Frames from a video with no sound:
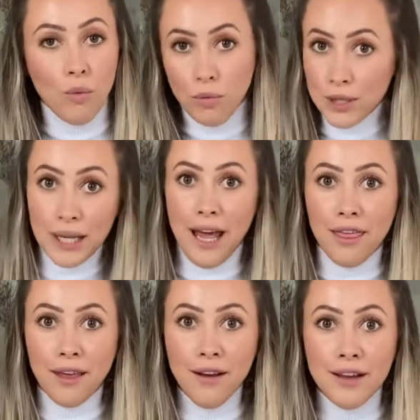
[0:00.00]

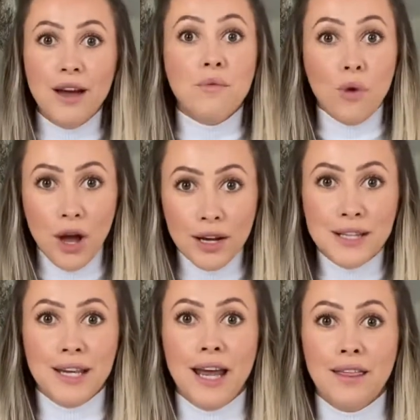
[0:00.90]
together and work
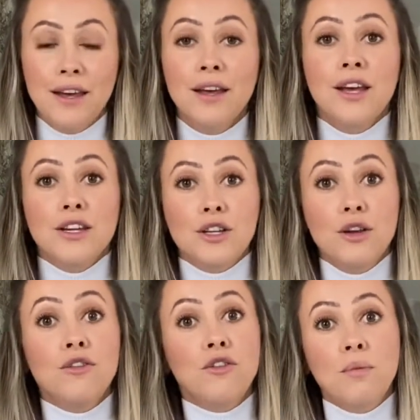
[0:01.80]
together to
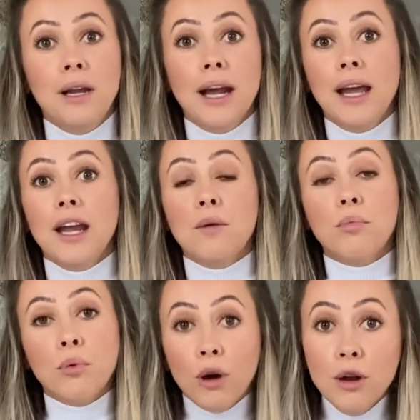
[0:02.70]
formulate an
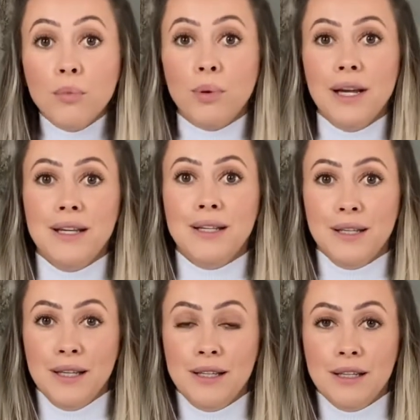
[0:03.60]
appropriate
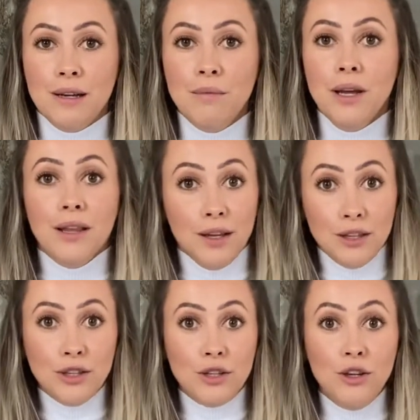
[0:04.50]
system that's
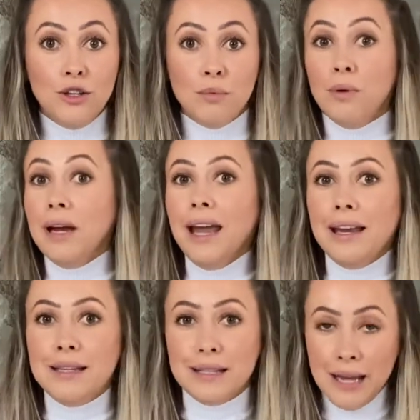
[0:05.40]
suitable
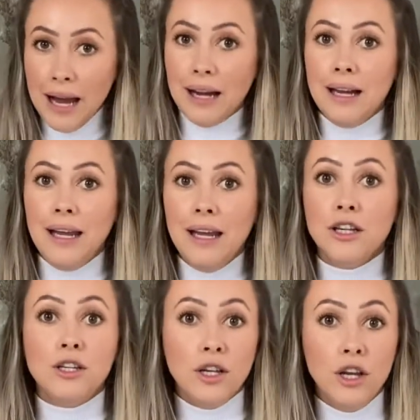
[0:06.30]
exactly
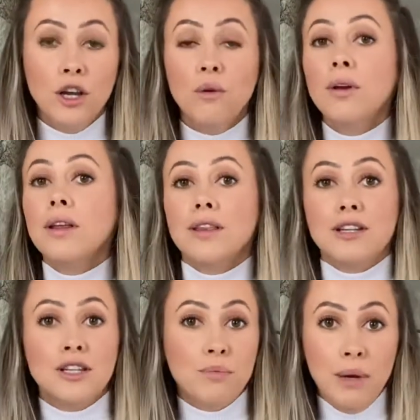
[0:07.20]
to you, the
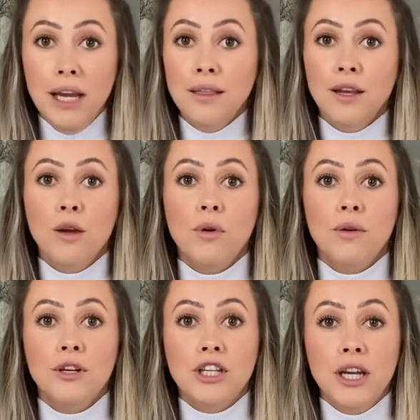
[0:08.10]
speed that you want to
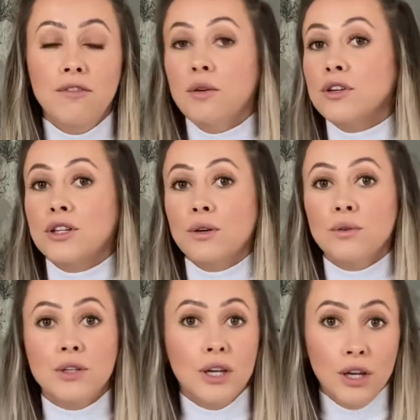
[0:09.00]
achieve your
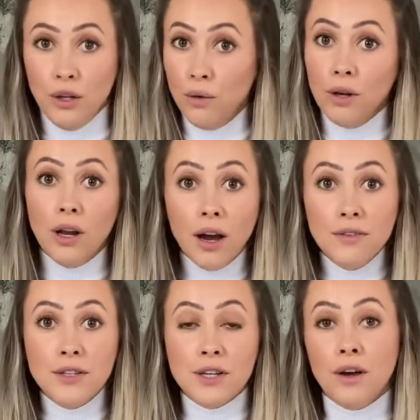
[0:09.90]
results, your
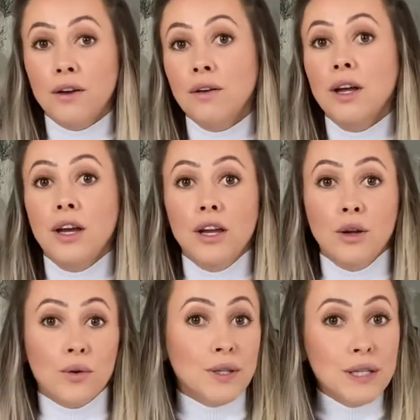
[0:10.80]
lifestyle,
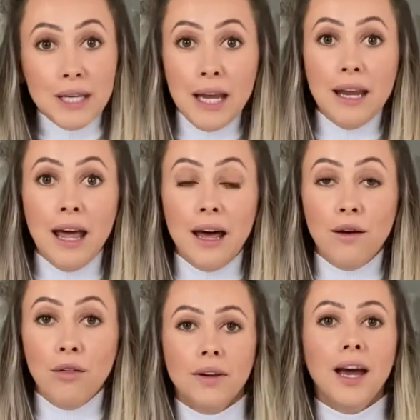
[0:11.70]
your skin
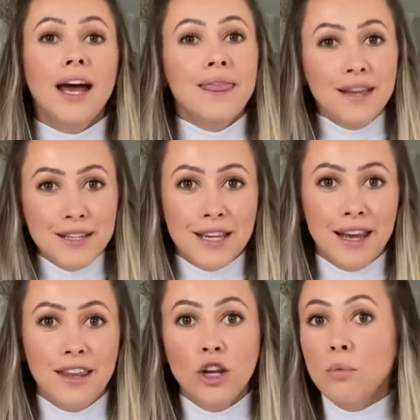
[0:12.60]
health, and then together
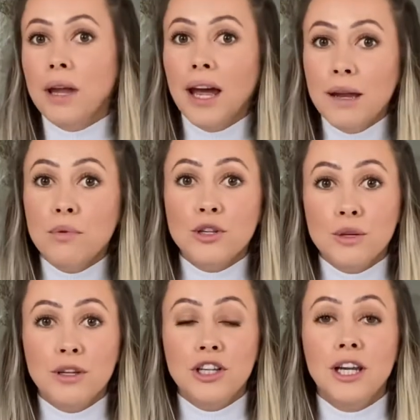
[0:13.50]
you'll be able to
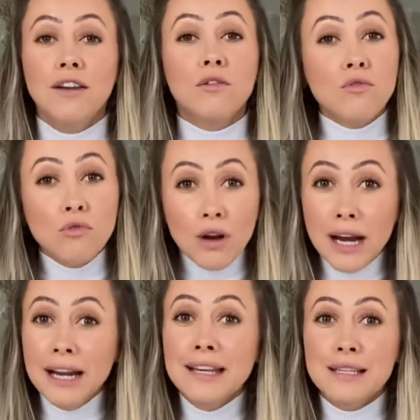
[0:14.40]
achieve
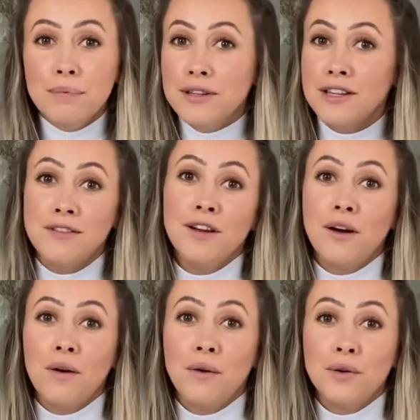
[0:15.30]
really specific
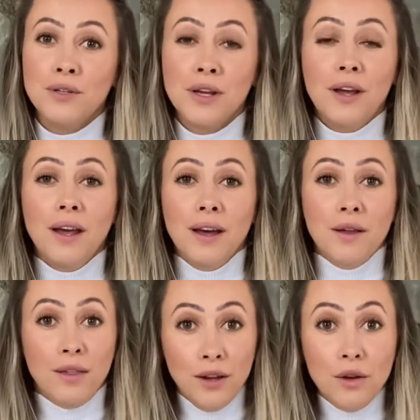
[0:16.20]
goals
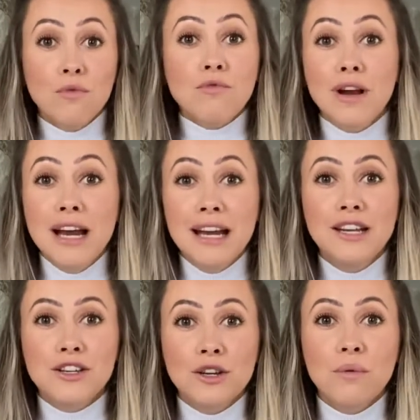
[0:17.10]
that you really
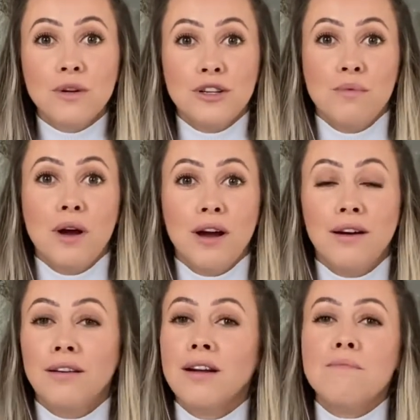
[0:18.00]
do want to work
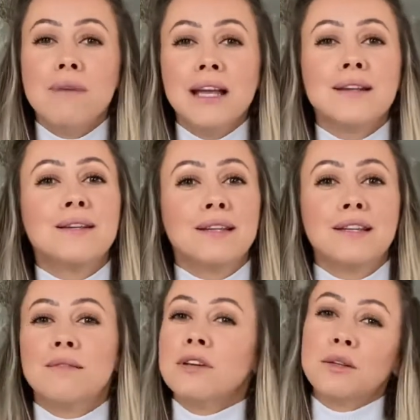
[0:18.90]
on and make the
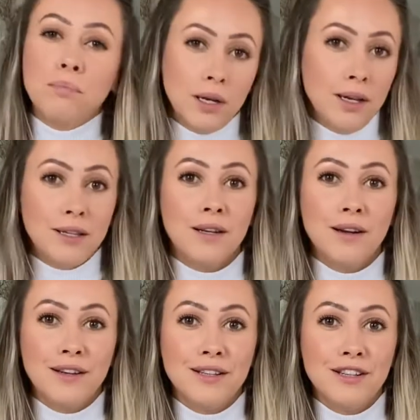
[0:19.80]
system as
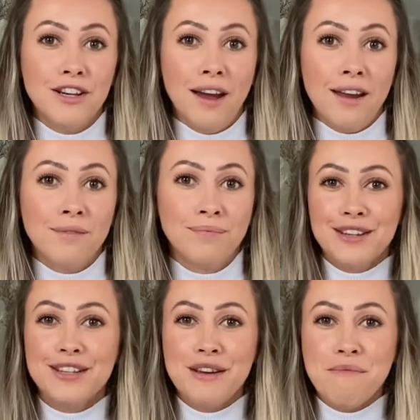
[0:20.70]
personalised as you can.
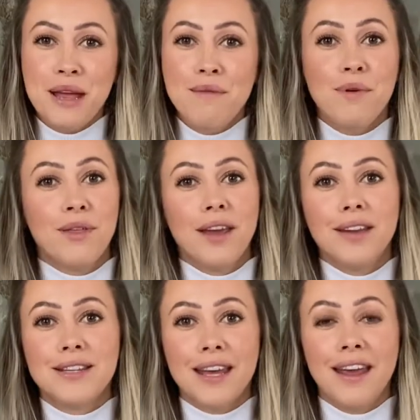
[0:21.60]
Some people think
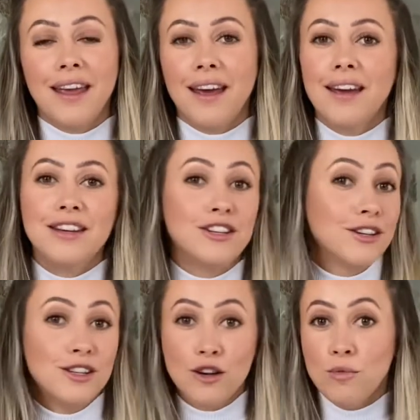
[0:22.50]
skincare is
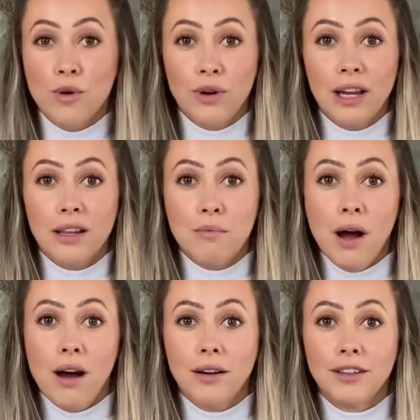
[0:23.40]
just a walk in the
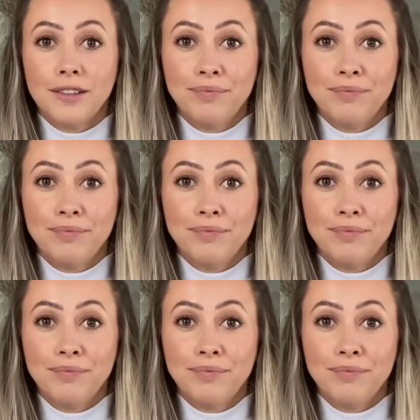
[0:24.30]
park.